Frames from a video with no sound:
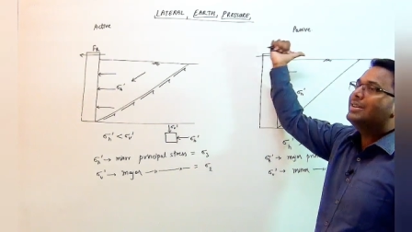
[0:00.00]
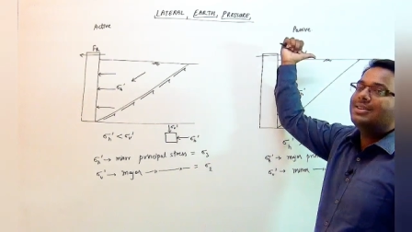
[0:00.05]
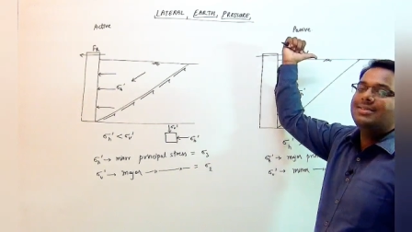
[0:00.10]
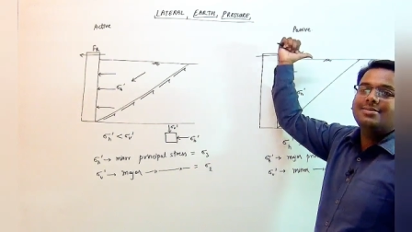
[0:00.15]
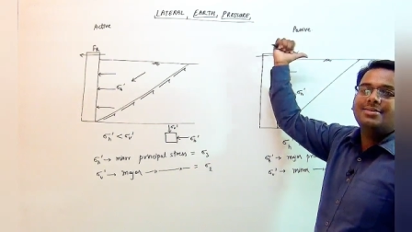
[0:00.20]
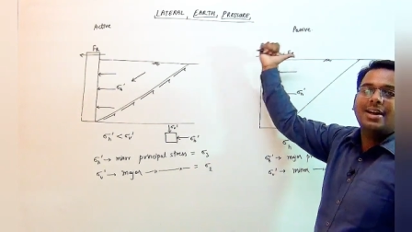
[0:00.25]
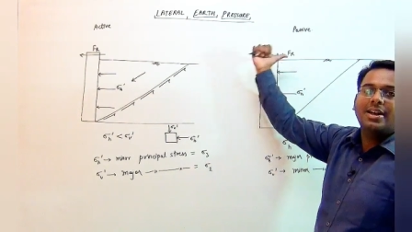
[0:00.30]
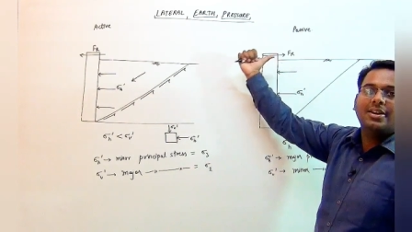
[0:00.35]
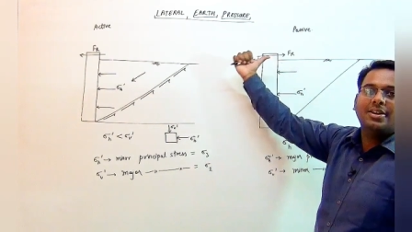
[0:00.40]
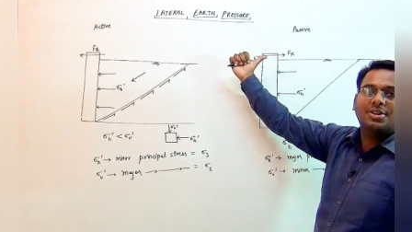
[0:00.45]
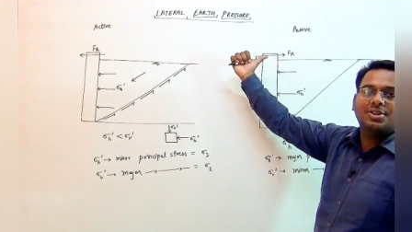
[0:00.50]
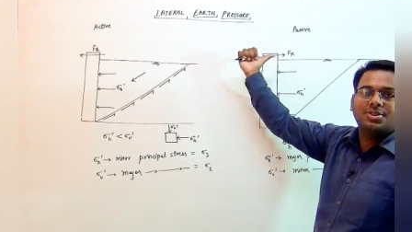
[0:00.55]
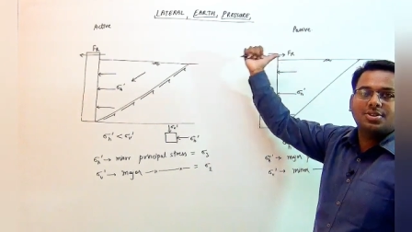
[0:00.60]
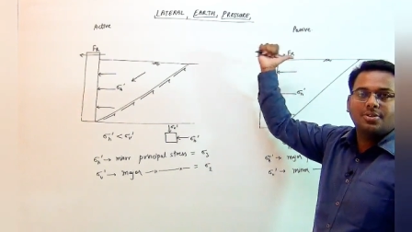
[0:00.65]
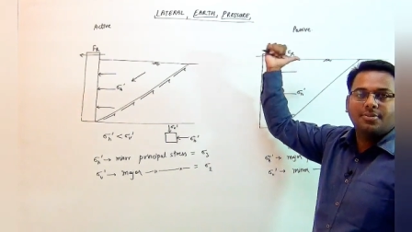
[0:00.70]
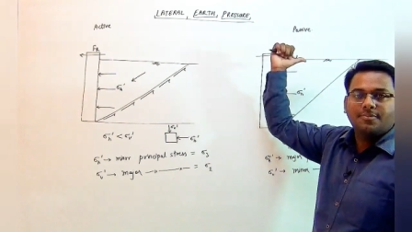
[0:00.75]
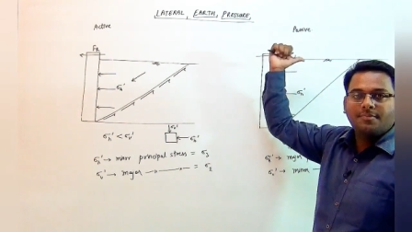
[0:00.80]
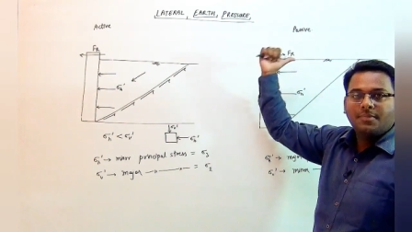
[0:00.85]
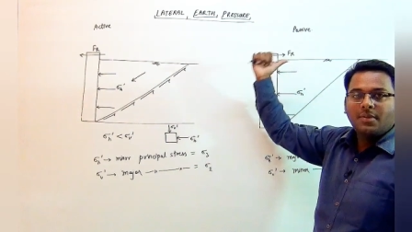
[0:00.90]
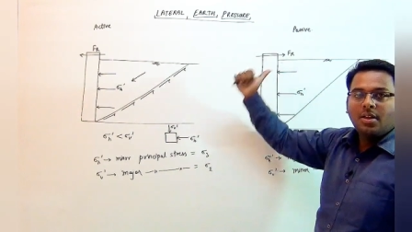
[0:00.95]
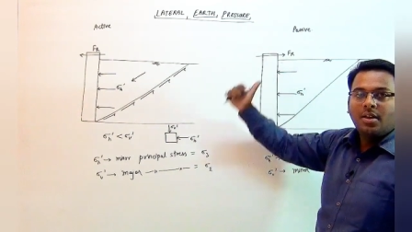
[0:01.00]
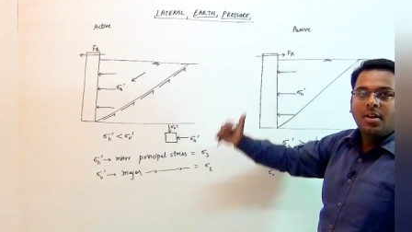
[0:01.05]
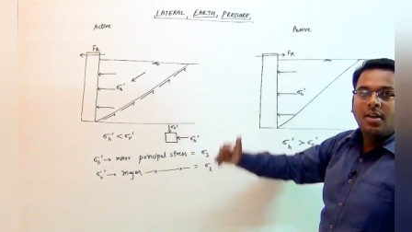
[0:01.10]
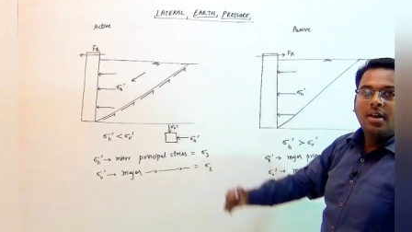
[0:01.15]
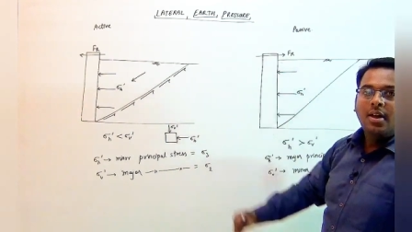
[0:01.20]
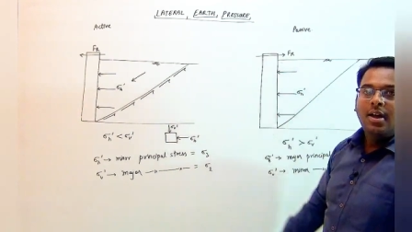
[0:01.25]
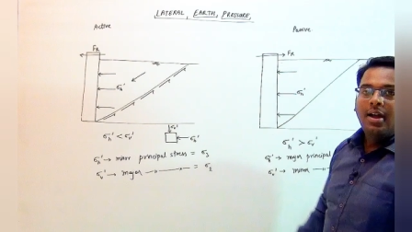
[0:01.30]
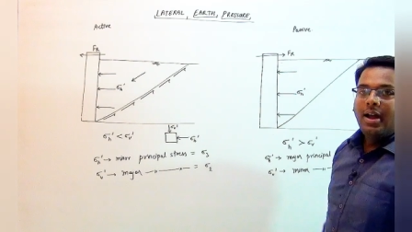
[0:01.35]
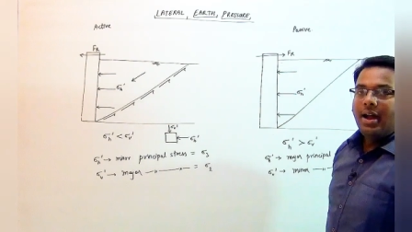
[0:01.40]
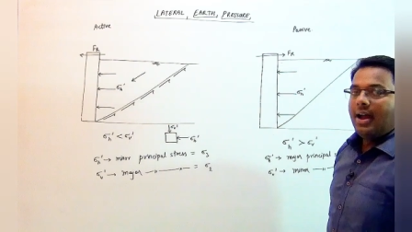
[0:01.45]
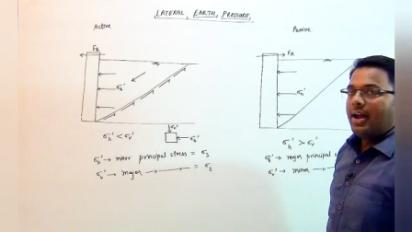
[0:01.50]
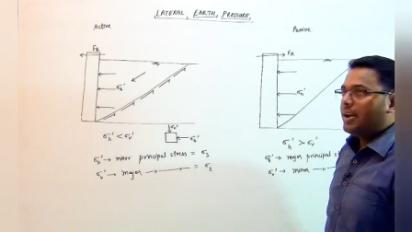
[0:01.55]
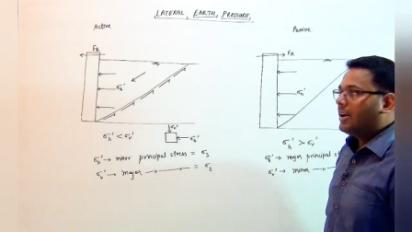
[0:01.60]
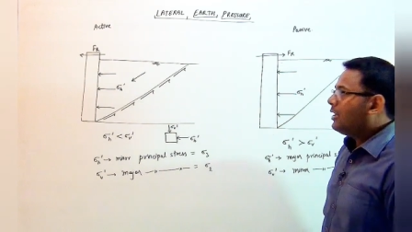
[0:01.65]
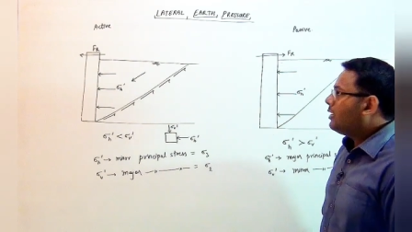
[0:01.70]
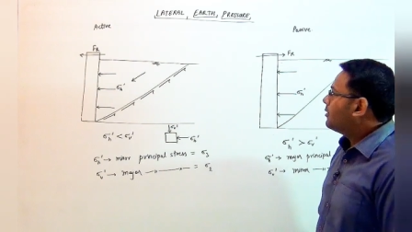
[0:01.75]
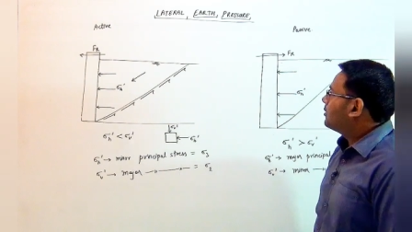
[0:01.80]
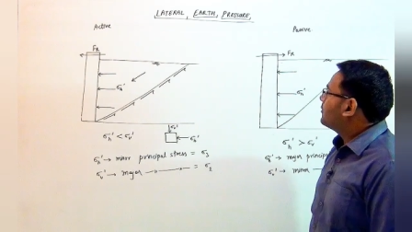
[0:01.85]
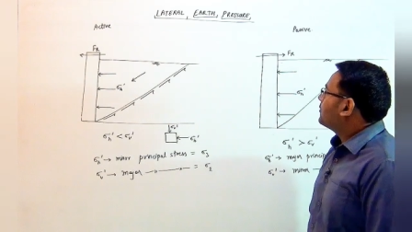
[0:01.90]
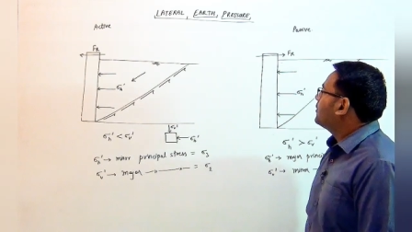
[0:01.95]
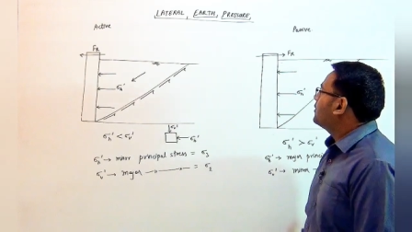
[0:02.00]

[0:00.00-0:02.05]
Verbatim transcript: this direction and if